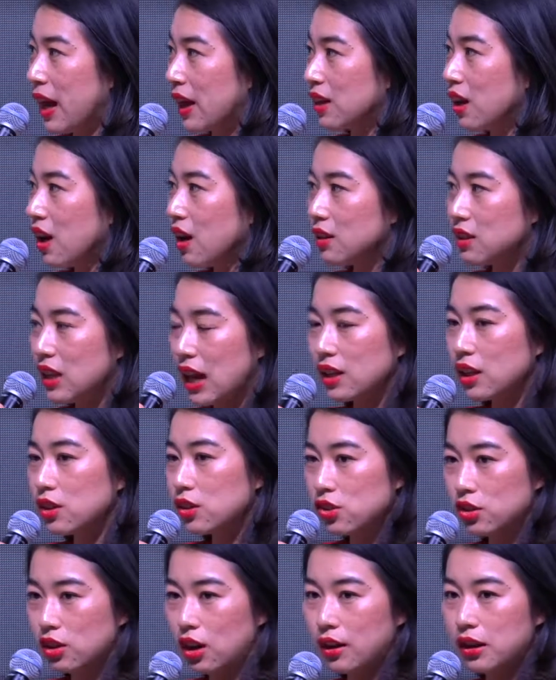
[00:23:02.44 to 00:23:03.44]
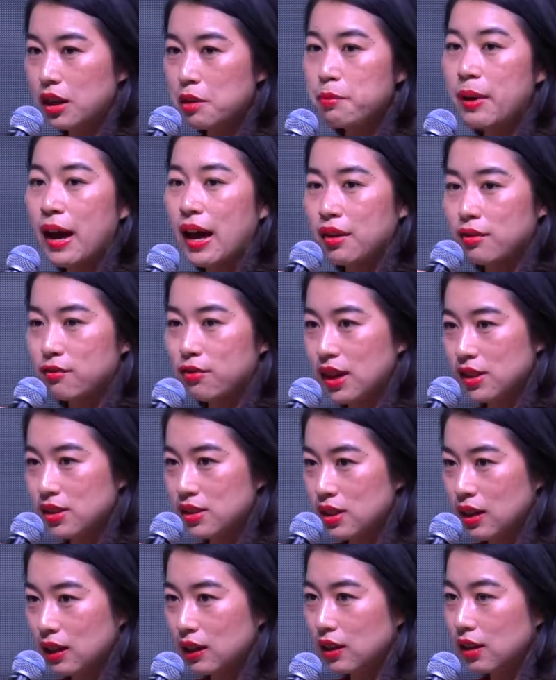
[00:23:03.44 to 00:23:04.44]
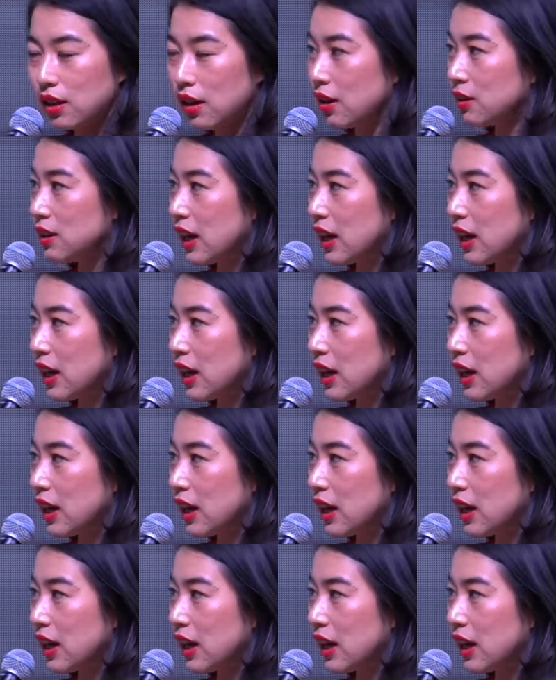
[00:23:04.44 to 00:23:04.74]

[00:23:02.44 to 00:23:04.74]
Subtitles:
bad, that is not impact investing.